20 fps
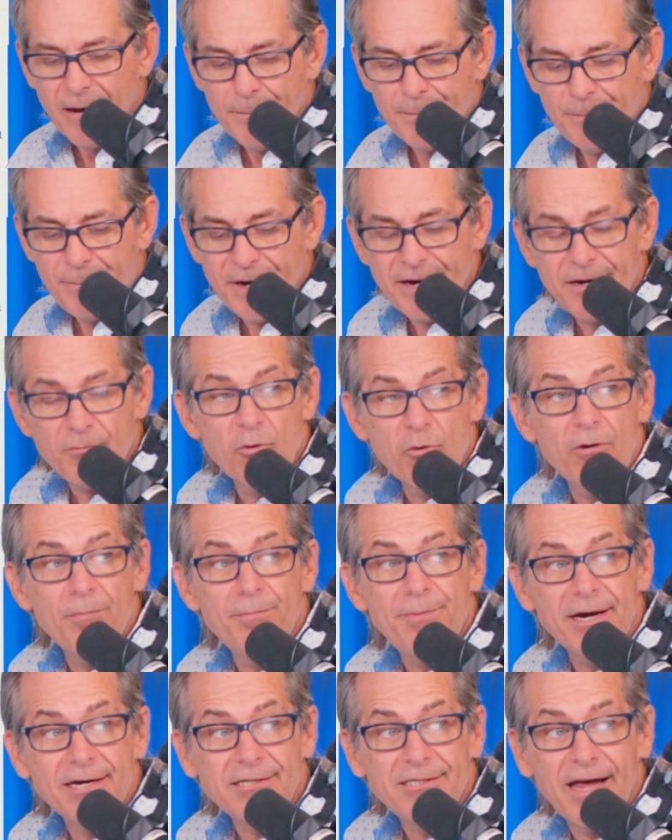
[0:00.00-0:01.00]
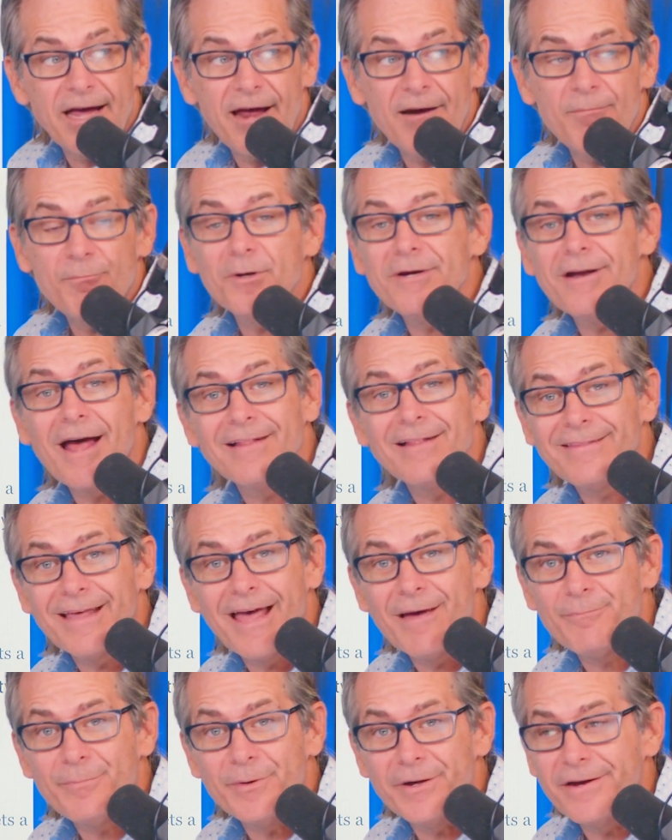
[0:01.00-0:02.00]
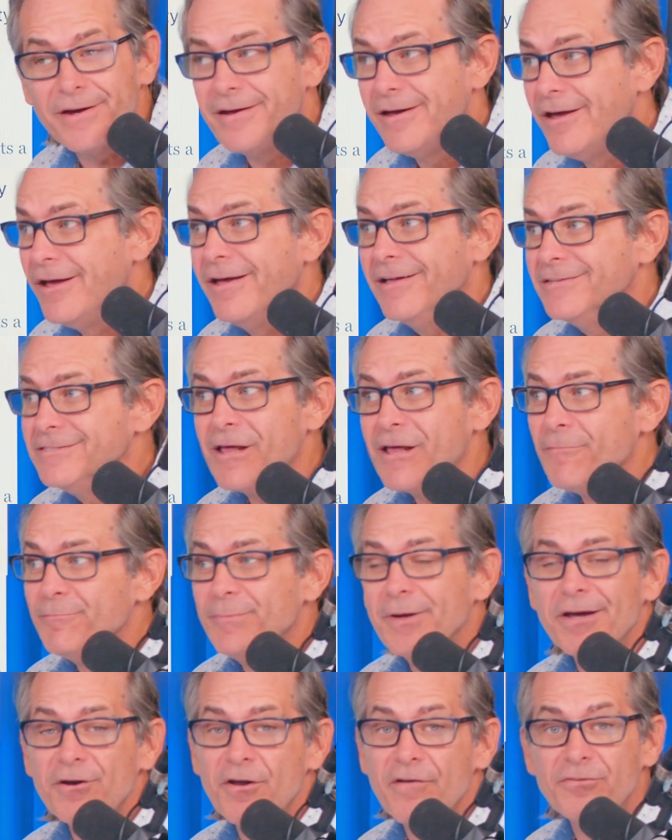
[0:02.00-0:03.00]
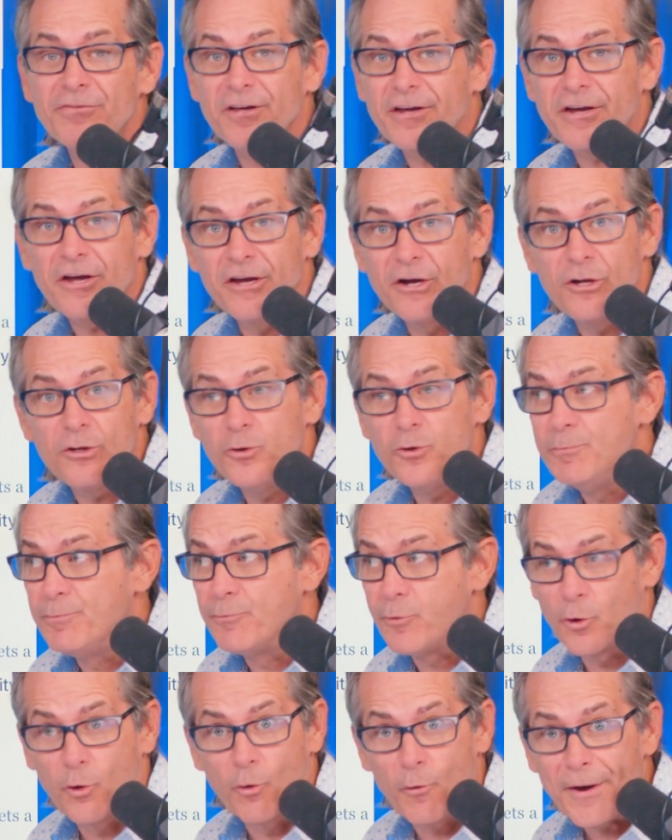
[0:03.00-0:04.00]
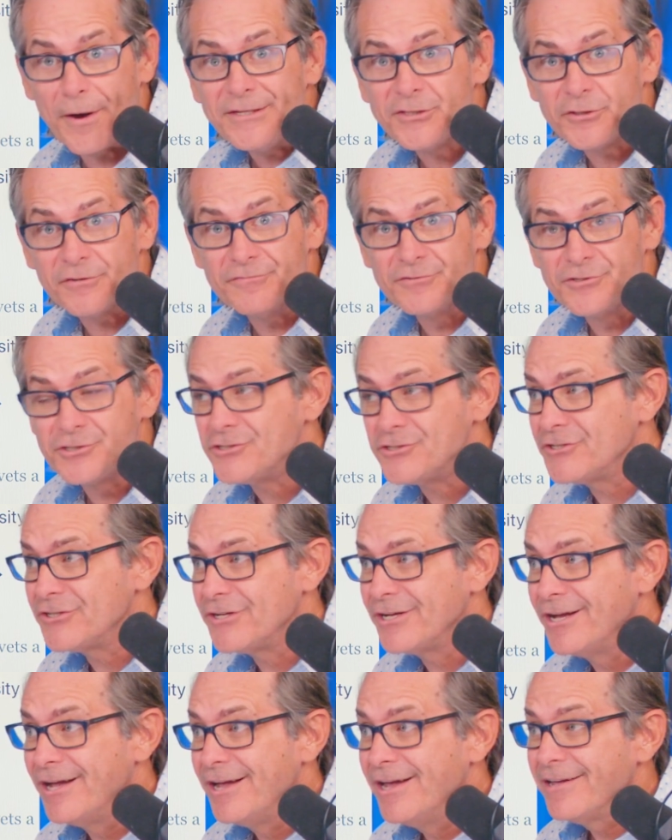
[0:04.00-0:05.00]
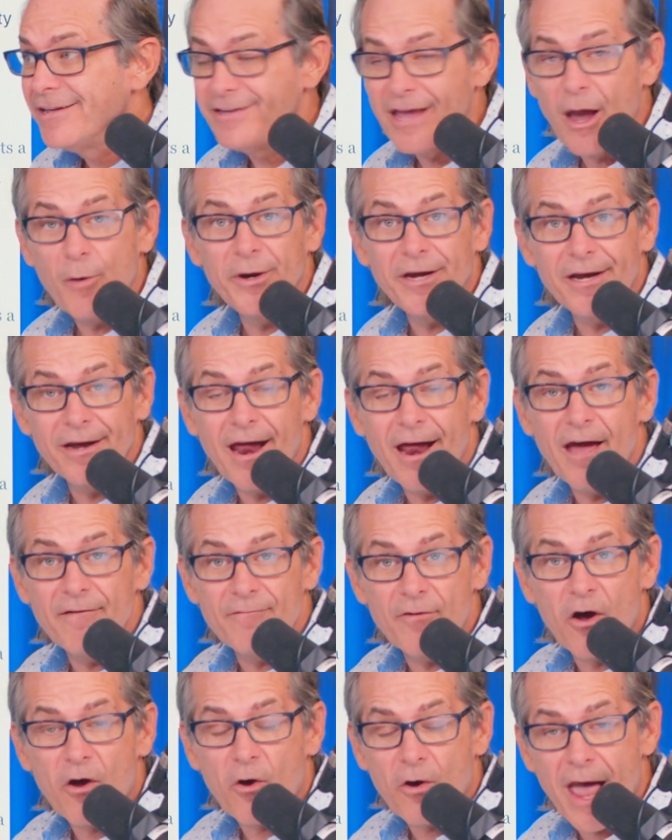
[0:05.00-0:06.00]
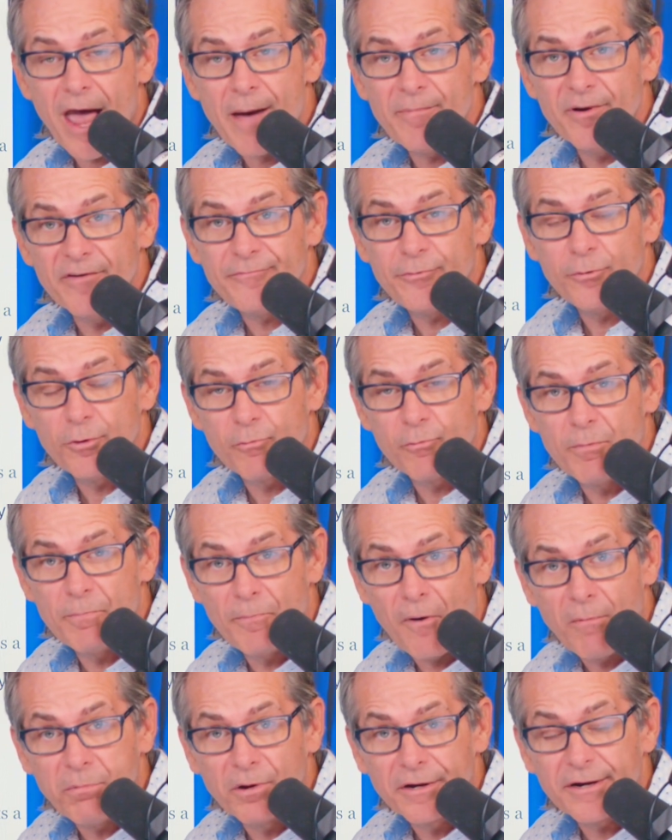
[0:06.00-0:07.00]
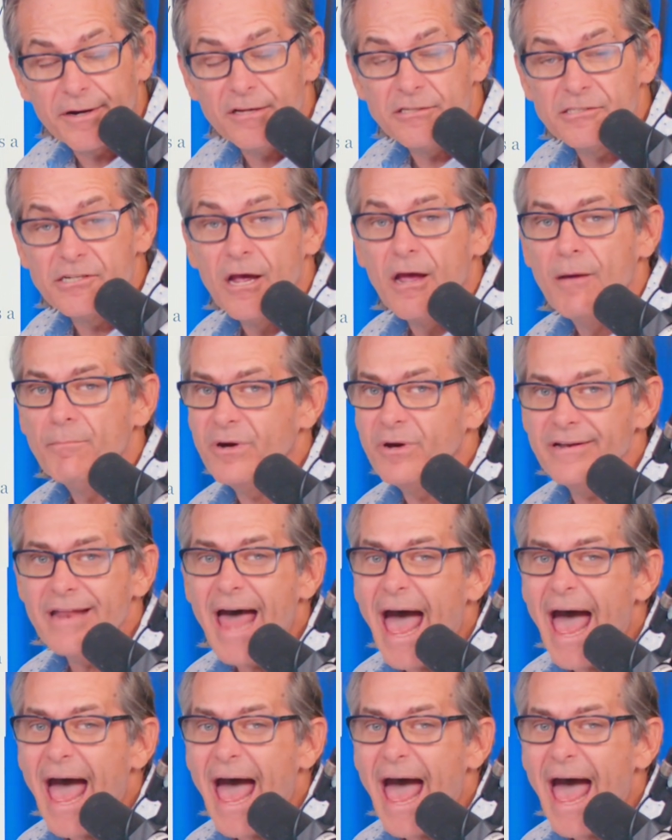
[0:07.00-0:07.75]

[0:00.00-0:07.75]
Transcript: We're a big tent, but not that big. It's not big enough to include progressives. Yeah, we could have a cabinet full of Republicans, but